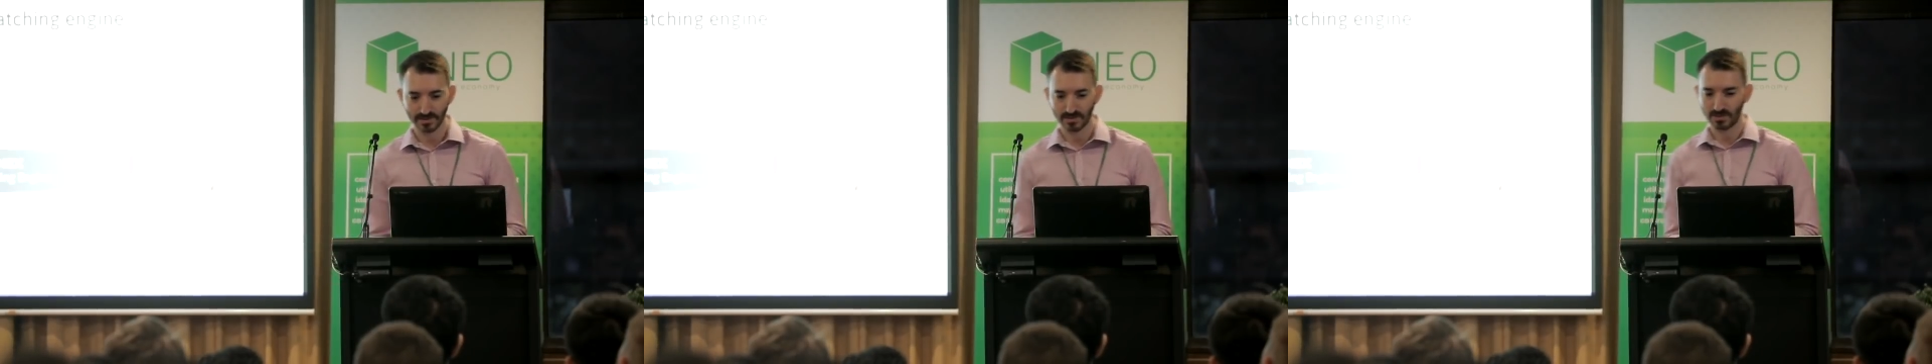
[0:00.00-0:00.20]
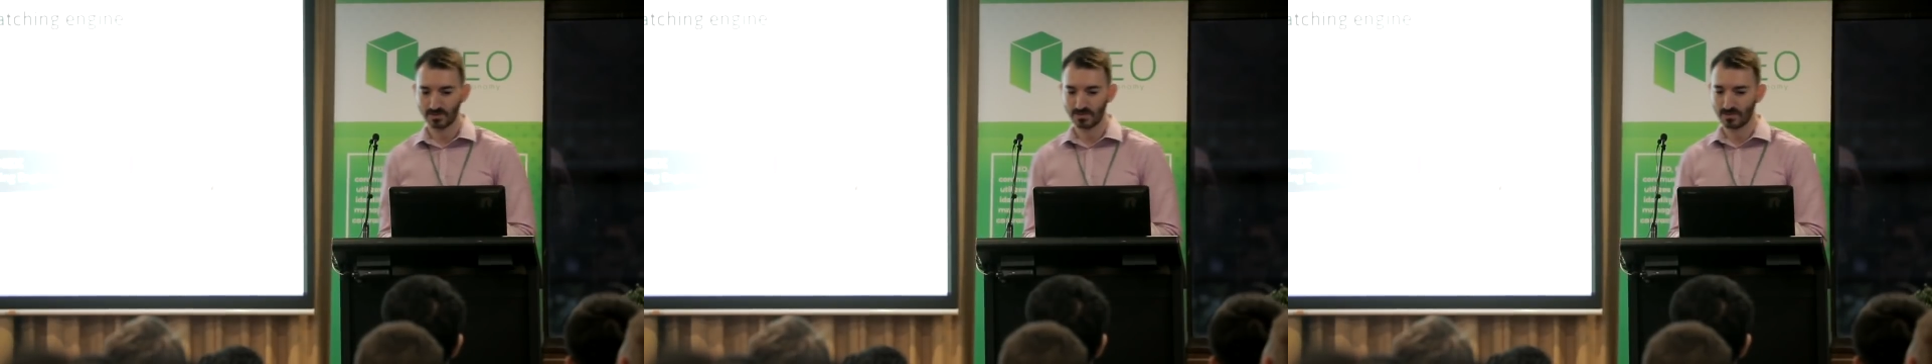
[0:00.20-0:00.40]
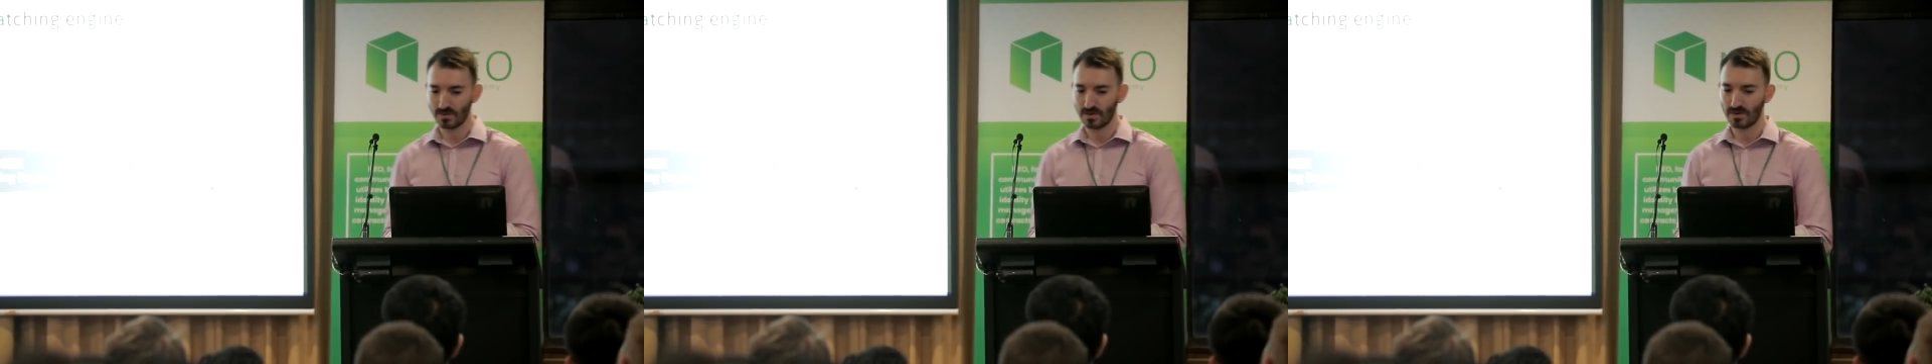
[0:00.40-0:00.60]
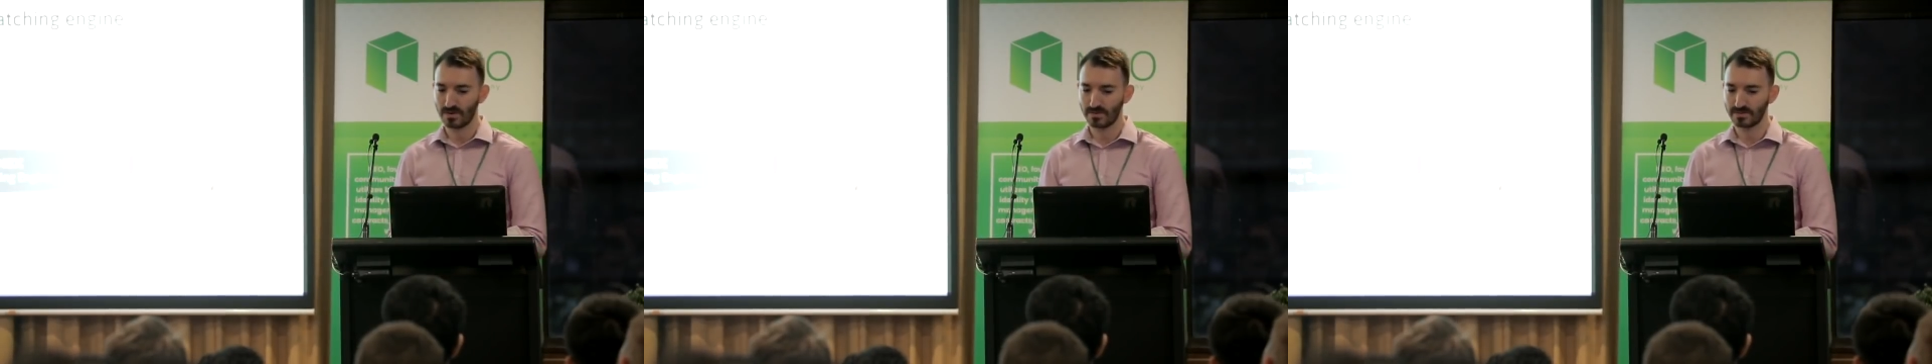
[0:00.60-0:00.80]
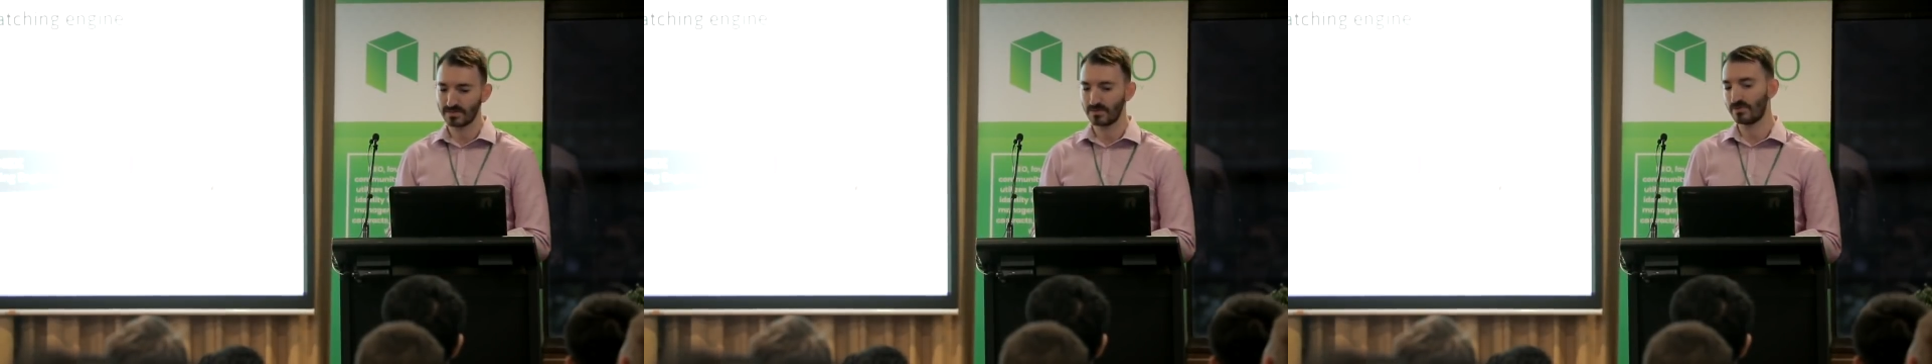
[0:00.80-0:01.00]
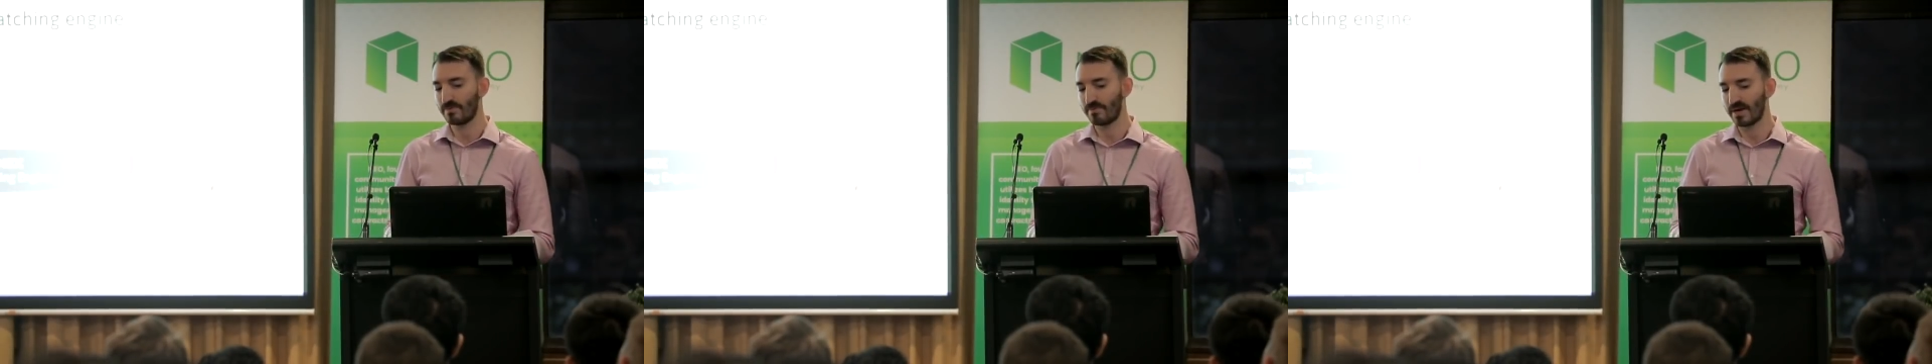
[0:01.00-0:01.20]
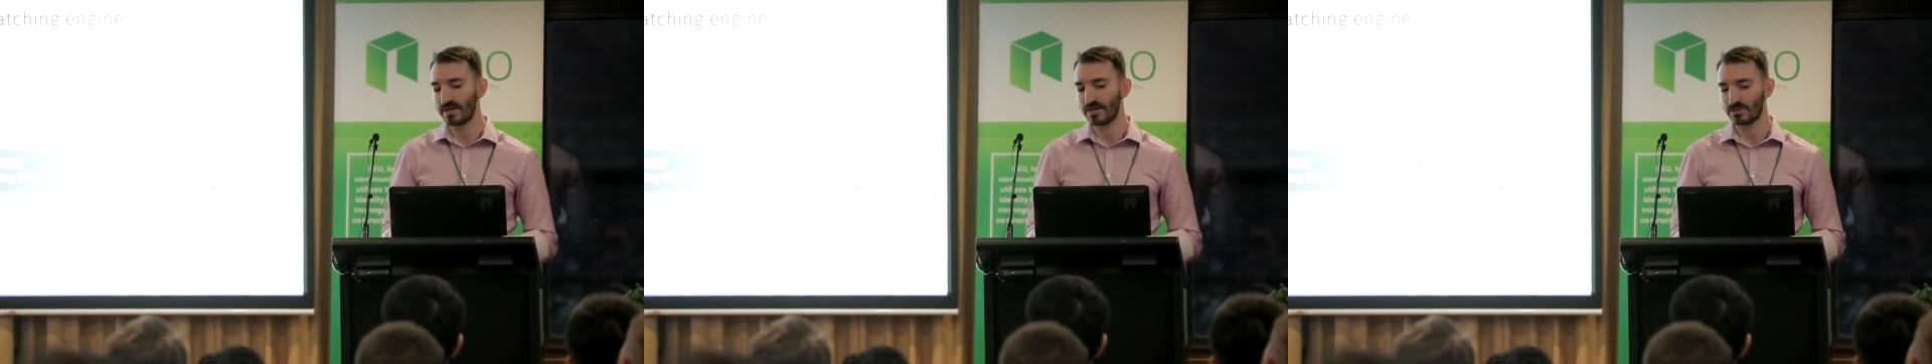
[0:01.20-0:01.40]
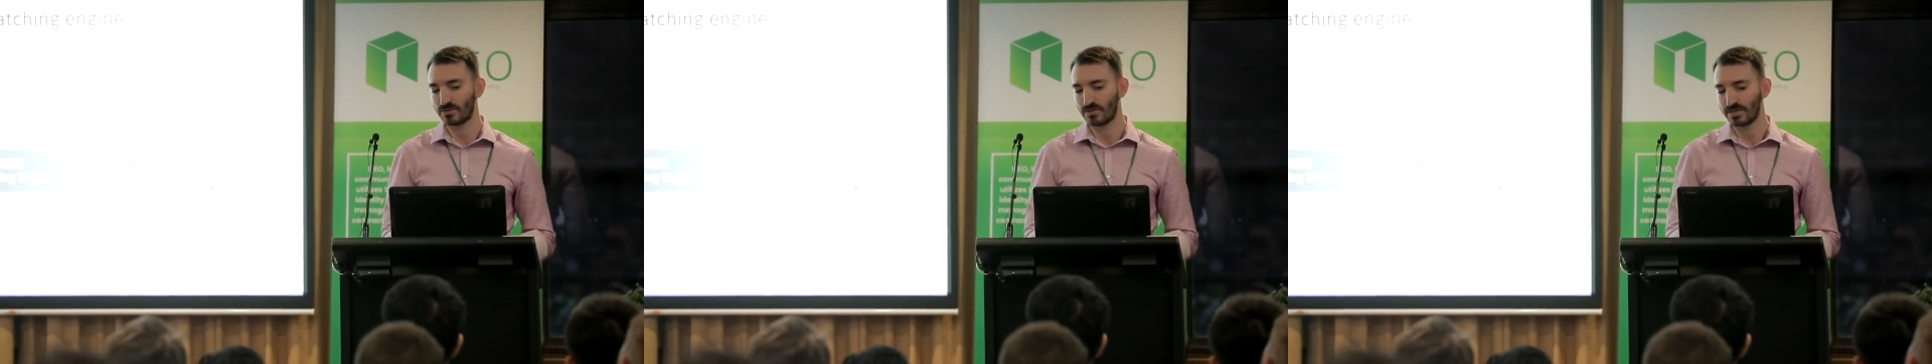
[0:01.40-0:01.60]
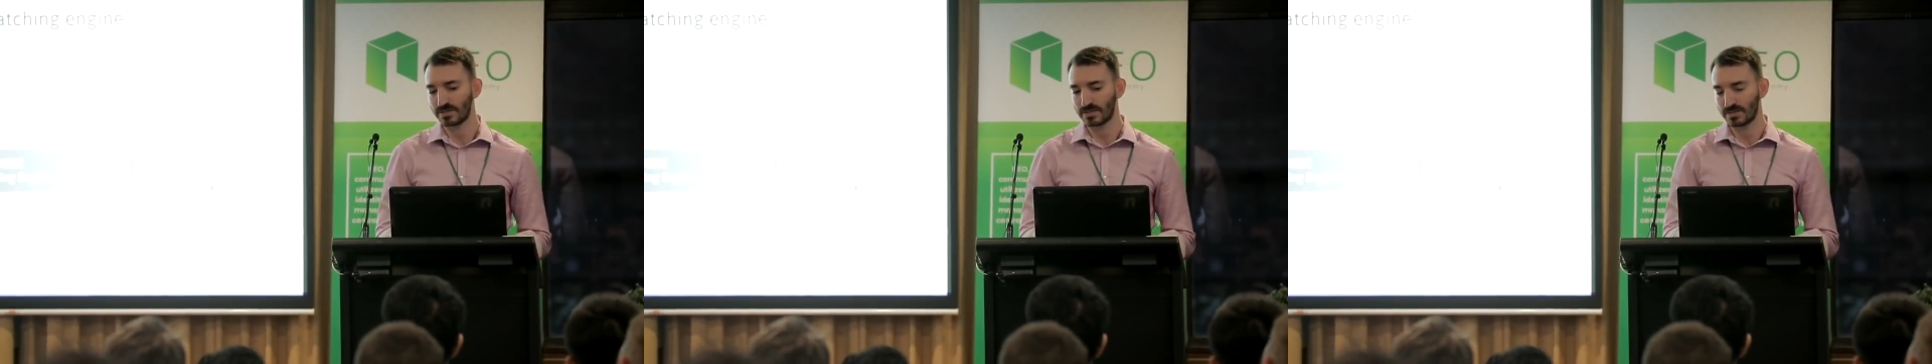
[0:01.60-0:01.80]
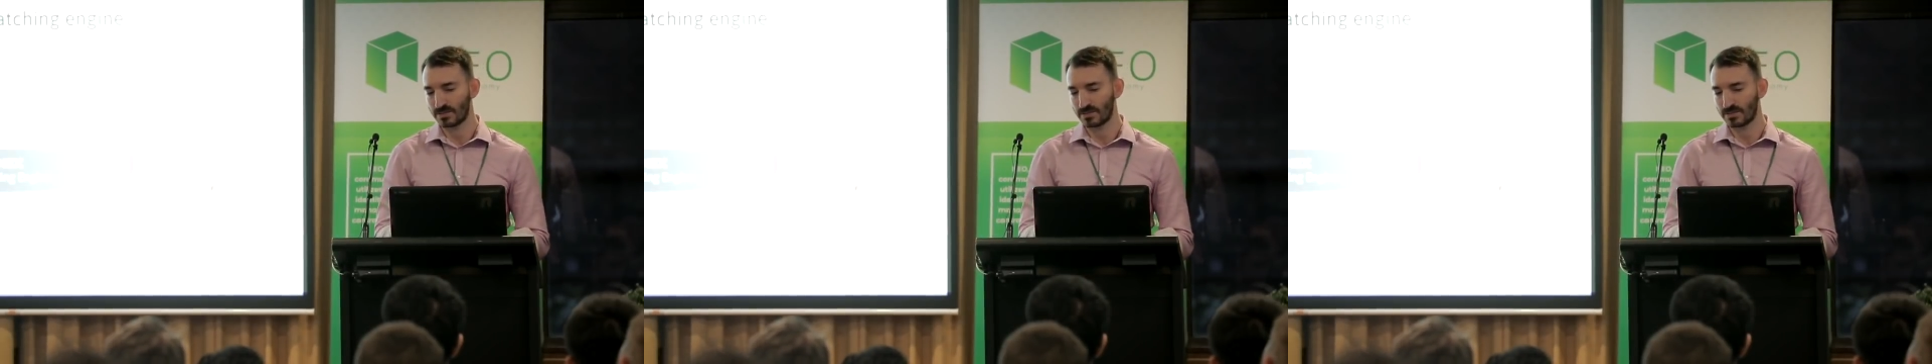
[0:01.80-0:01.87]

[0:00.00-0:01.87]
So so the money at risk